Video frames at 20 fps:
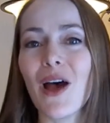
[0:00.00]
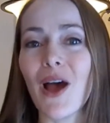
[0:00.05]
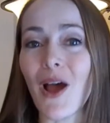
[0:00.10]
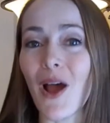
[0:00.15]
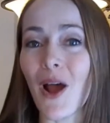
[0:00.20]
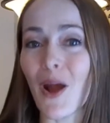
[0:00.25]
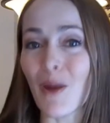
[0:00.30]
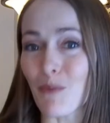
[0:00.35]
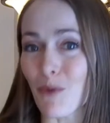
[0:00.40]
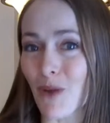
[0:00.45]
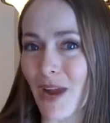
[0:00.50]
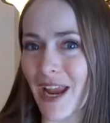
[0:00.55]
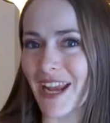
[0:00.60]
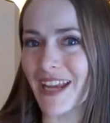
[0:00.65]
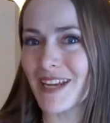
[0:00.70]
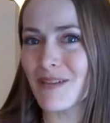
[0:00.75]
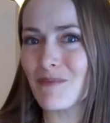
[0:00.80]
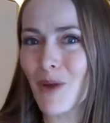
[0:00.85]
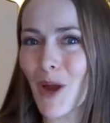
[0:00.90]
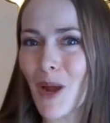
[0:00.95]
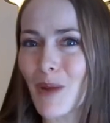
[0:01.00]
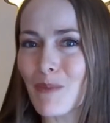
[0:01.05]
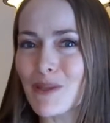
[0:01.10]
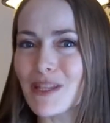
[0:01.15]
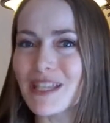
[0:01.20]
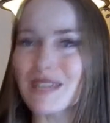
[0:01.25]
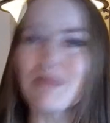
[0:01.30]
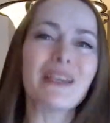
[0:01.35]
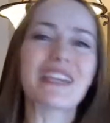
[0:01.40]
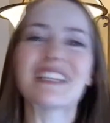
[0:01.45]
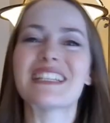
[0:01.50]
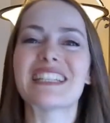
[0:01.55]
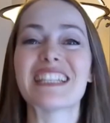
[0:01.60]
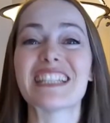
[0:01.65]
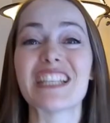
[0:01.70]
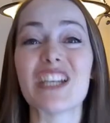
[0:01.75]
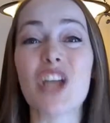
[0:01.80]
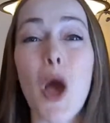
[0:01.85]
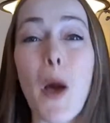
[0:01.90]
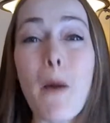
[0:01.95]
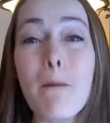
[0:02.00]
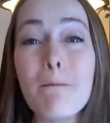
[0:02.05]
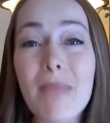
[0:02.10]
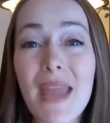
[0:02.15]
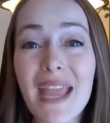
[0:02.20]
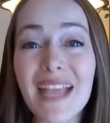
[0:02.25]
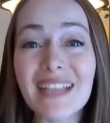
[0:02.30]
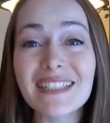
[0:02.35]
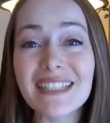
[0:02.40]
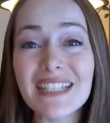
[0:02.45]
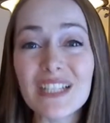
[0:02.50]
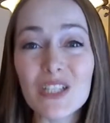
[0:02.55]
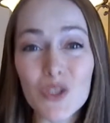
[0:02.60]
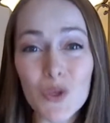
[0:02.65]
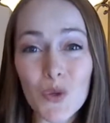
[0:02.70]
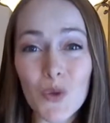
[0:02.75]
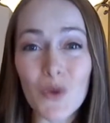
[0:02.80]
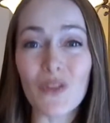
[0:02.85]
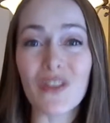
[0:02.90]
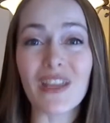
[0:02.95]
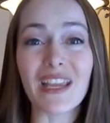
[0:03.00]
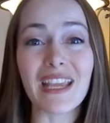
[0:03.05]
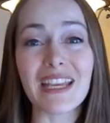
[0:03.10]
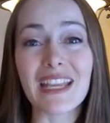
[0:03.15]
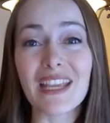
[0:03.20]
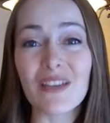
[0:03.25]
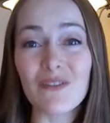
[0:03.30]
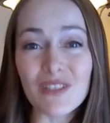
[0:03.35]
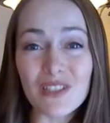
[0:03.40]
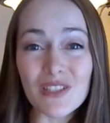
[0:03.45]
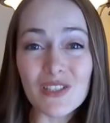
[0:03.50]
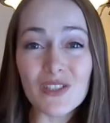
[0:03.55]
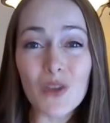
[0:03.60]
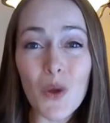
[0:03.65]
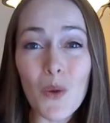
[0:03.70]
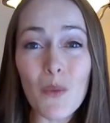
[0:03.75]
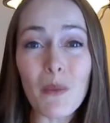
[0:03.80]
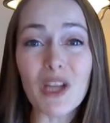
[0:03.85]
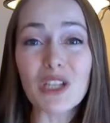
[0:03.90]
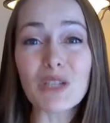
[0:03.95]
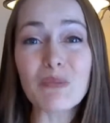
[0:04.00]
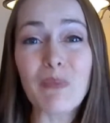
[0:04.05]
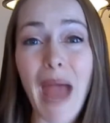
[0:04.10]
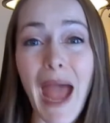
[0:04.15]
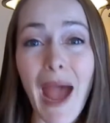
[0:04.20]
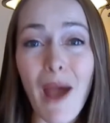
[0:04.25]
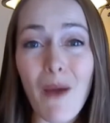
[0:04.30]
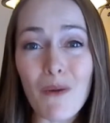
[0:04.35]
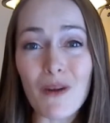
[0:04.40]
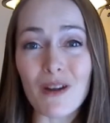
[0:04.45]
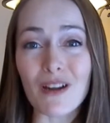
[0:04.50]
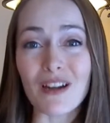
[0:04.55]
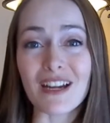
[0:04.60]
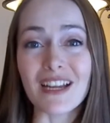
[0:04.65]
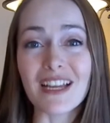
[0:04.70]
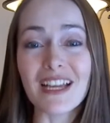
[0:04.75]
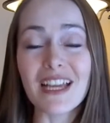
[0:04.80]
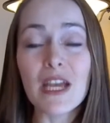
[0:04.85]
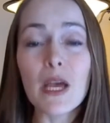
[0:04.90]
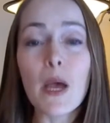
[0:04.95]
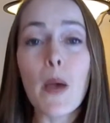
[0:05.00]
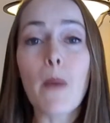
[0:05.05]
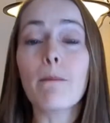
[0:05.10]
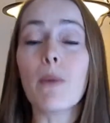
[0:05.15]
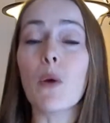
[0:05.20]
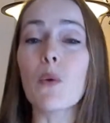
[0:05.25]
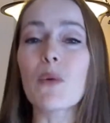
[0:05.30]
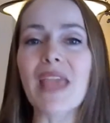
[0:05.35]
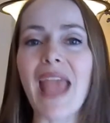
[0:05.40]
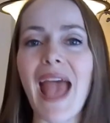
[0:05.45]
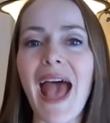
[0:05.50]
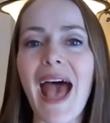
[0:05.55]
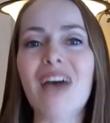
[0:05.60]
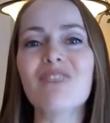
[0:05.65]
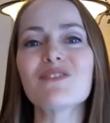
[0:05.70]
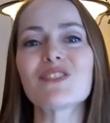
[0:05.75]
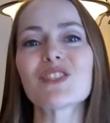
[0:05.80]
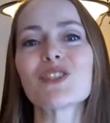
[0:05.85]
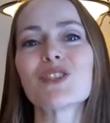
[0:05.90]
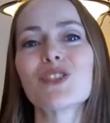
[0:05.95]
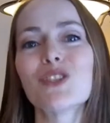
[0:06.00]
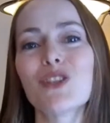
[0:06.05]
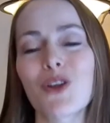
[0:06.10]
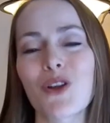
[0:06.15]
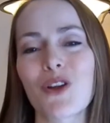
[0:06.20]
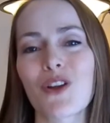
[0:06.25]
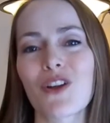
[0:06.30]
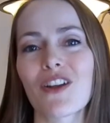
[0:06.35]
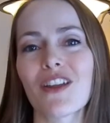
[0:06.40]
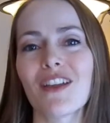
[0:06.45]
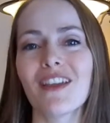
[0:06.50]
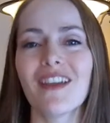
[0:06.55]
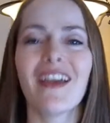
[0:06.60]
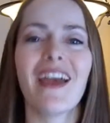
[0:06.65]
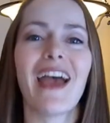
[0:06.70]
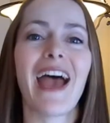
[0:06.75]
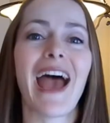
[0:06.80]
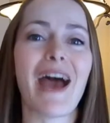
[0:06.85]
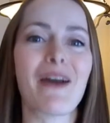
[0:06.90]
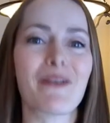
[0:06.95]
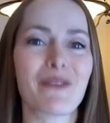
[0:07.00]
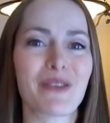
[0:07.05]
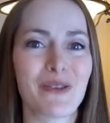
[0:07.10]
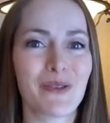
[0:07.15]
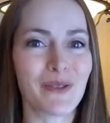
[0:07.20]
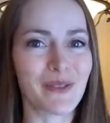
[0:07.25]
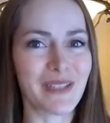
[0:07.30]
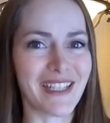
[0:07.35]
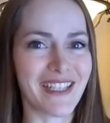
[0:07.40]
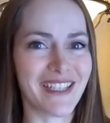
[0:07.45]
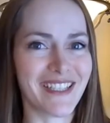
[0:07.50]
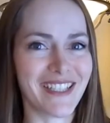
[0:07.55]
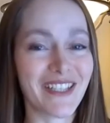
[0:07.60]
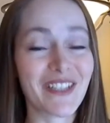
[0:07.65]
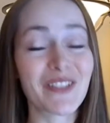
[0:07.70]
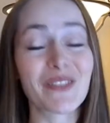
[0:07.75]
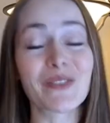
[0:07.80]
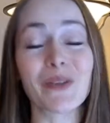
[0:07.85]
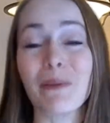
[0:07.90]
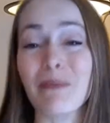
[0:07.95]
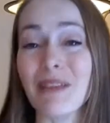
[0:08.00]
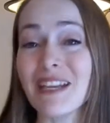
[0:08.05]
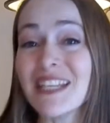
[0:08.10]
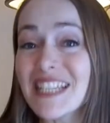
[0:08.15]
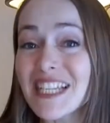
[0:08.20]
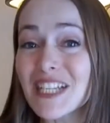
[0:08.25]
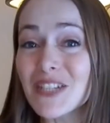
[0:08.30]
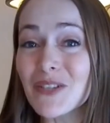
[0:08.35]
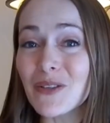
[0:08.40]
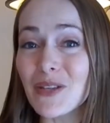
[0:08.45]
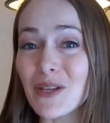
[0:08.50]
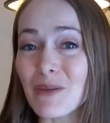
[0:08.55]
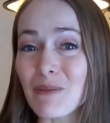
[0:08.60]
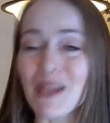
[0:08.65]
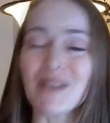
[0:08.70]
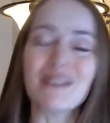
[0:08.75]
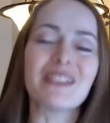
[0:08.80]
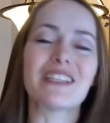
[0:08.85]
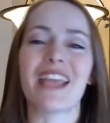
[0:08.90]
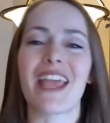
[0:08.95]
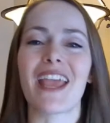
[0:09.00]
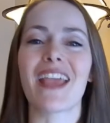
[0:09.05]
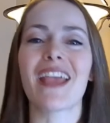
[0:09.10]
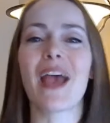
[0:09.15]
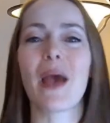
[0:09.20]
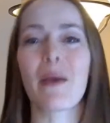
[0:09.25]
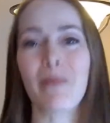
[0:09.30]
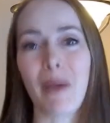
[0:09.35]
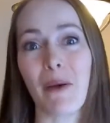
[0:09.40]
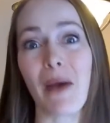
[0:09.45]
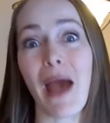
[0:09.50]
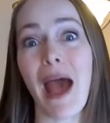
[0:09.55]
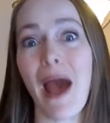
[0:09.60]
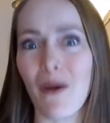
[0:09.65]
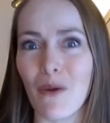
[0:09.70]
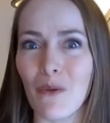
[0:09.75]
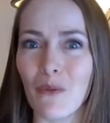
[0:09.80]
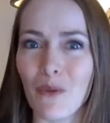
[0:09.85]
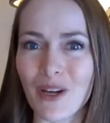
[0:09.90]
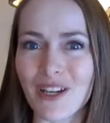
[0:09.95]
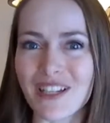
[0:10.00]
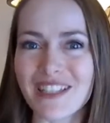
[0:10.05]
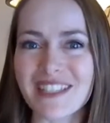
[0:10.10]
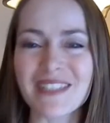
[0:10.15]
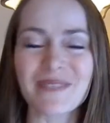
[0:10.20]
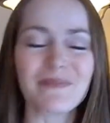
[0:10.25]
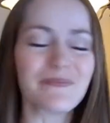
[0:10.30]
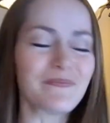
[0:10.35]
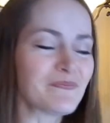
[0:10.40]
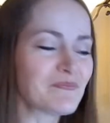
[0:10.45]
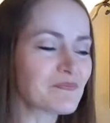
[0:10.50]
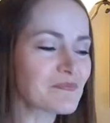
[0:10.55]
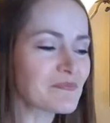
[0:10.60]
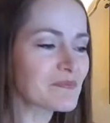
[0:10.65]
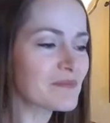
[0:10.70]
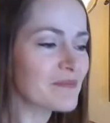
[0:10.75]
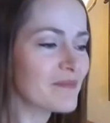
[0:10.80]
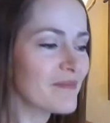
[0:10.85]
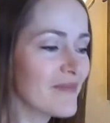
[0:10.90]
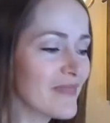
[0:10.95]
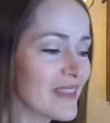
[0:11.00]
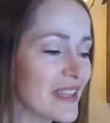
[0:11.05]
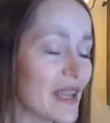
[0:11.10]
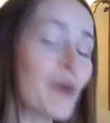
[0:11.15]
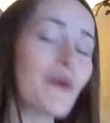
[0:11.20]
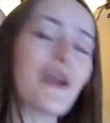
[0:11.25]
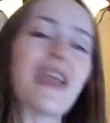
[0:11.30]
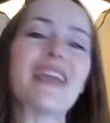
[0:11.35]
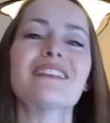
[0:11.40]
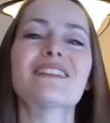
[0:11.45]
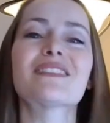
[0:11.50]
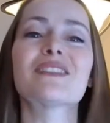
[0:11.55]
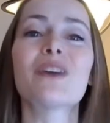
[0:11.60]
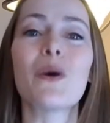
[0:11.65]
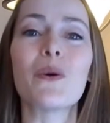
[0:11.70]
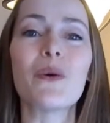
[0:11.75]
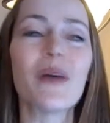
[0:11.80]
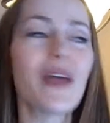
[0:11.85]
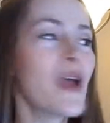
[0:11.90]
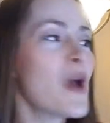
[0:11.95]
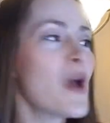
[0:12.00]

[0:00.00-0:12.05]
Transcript: our brain properly, because it's an amazing tool that can give us so much power, but we have to learn how to use it. So I'm going to teach you a little bit today about how it works. Okay, so